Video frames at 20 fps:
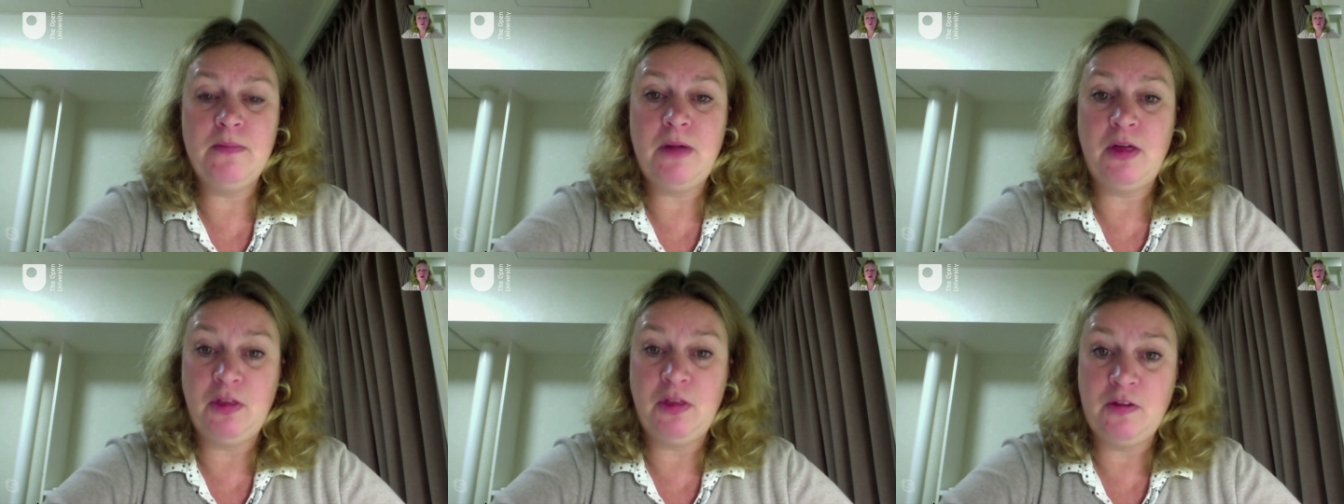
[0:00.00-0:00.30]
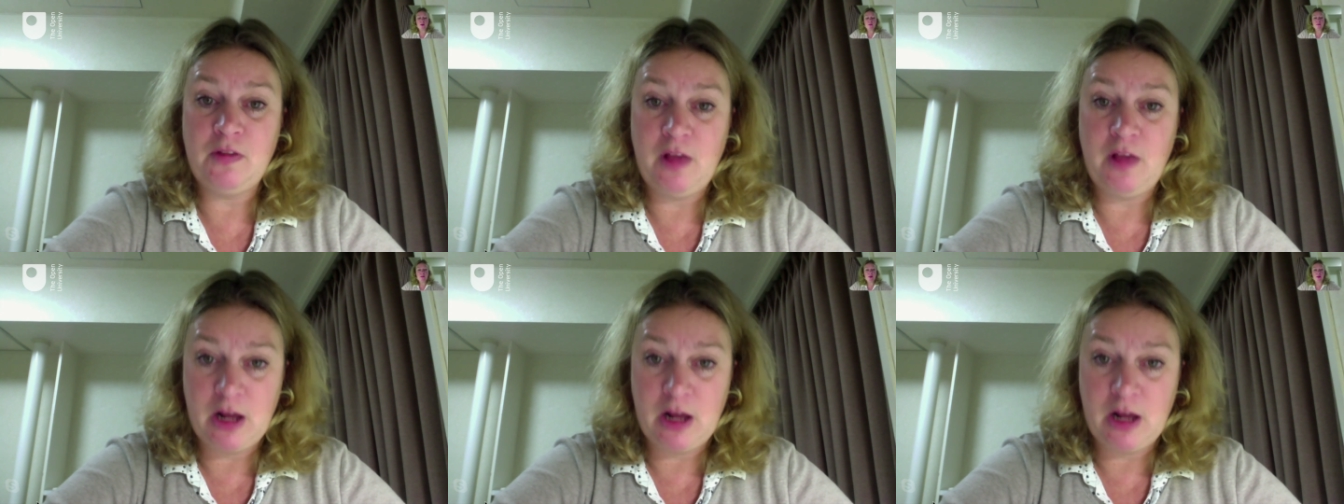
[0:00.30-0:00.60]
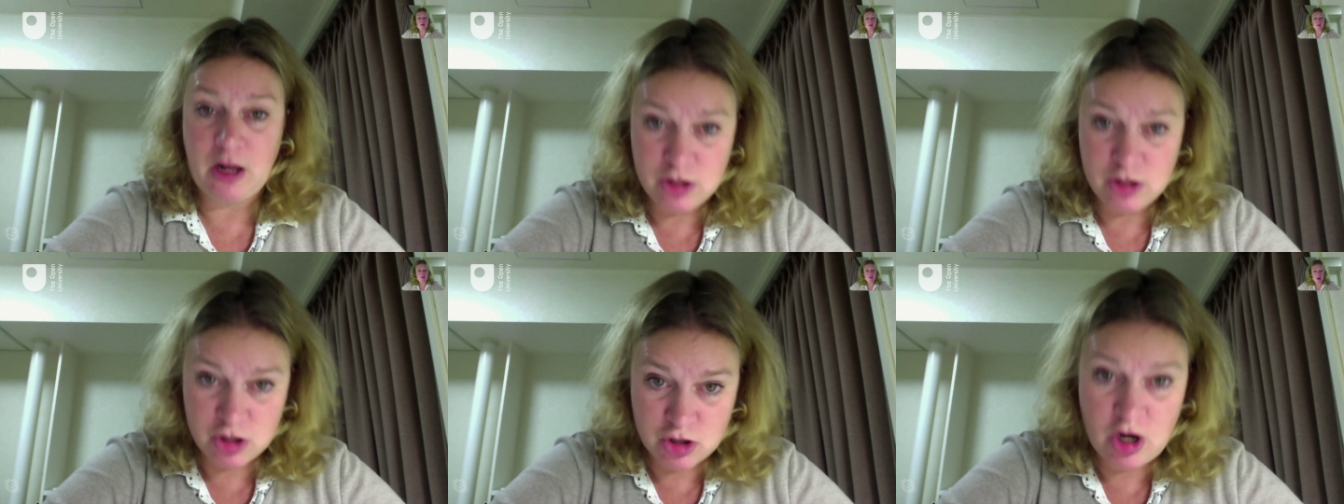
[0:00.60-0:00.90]
methods, they're
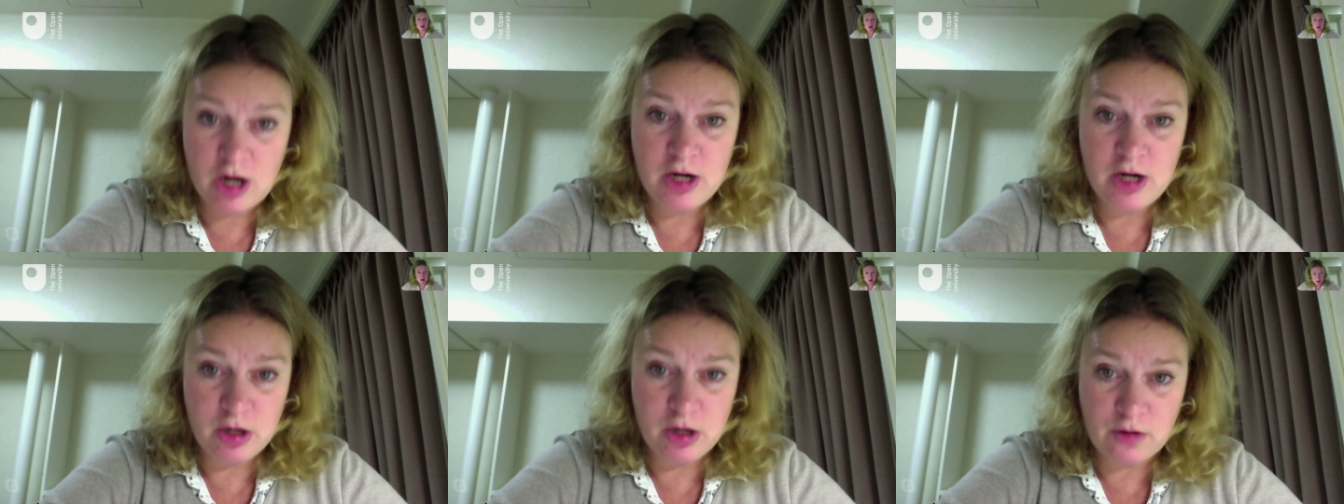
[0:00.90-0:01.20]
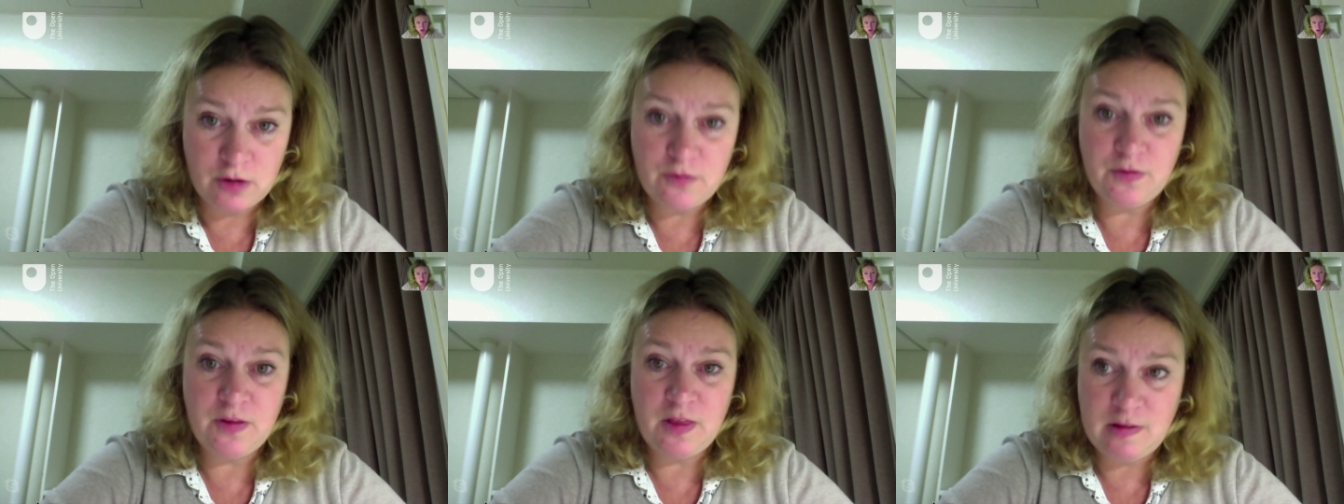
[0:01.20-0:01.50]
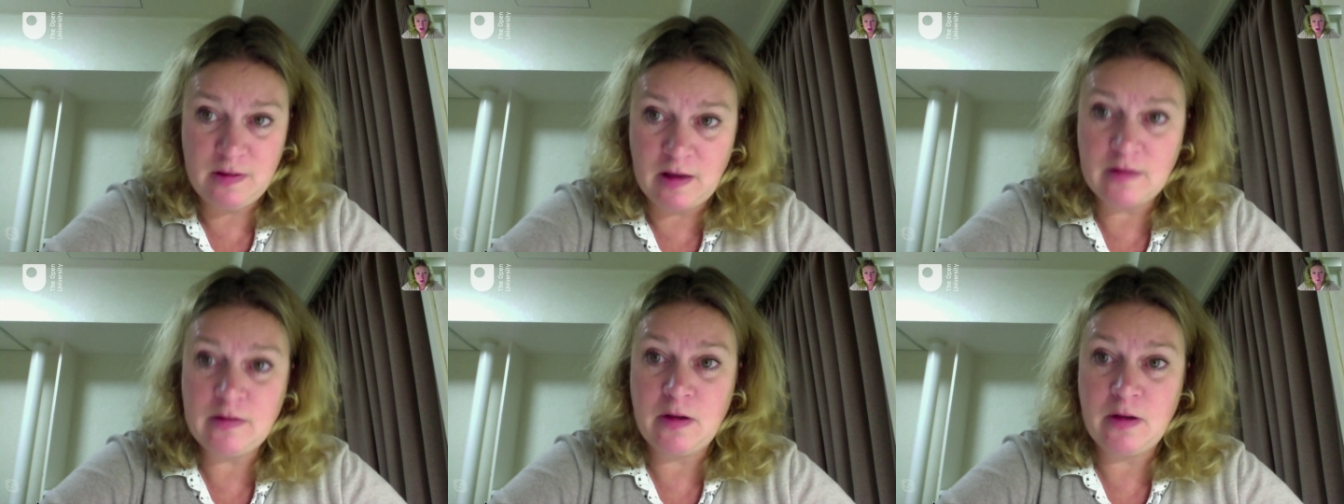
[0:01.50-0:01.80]
going to try and look for
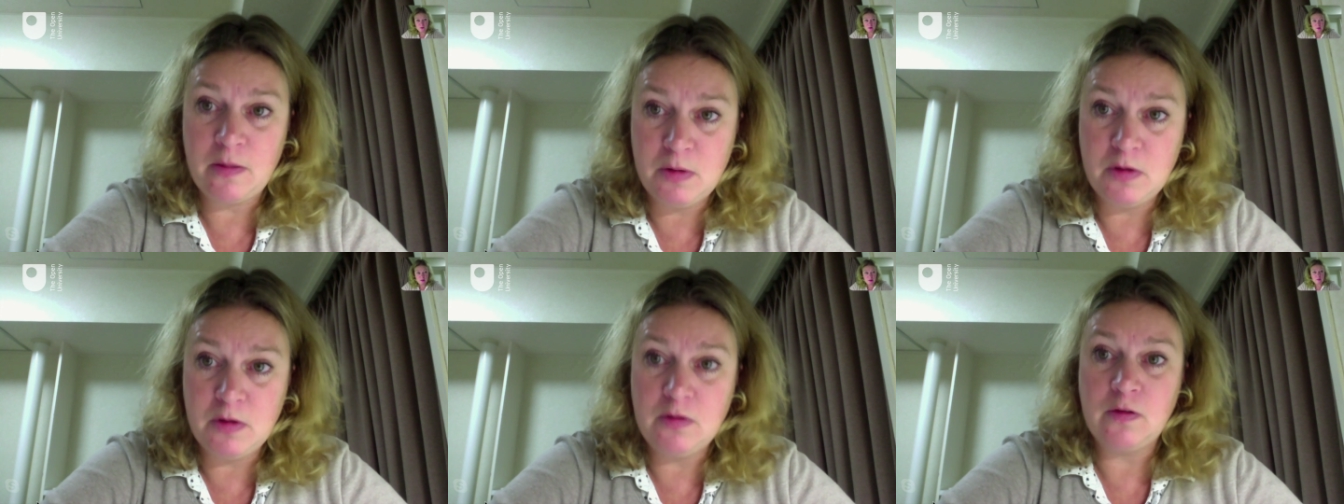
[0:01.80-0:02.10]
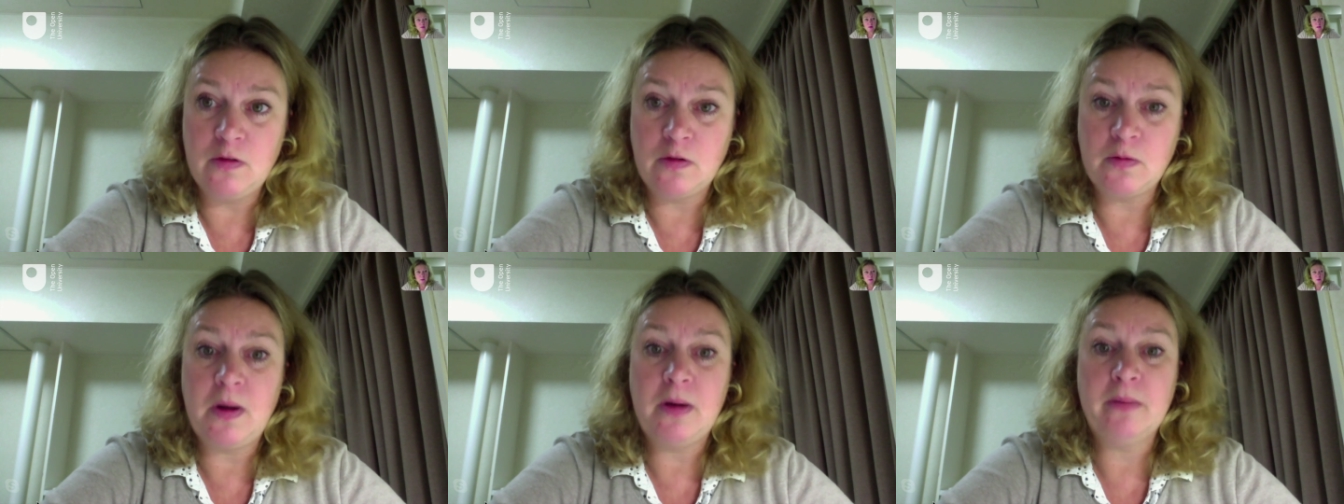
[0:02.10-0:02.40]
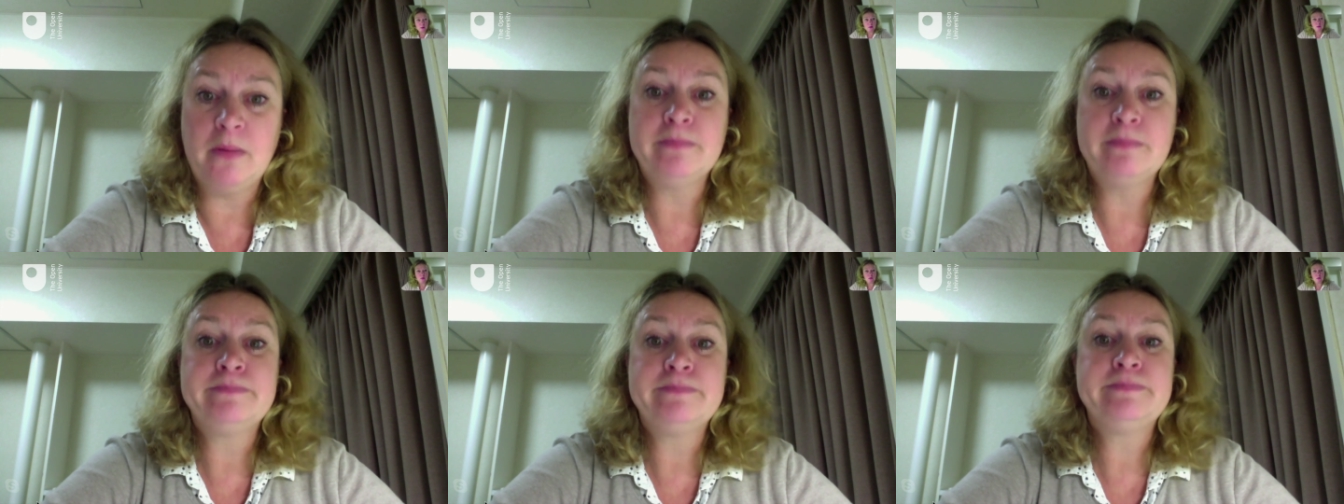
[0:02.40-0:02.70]
these exomoons as well.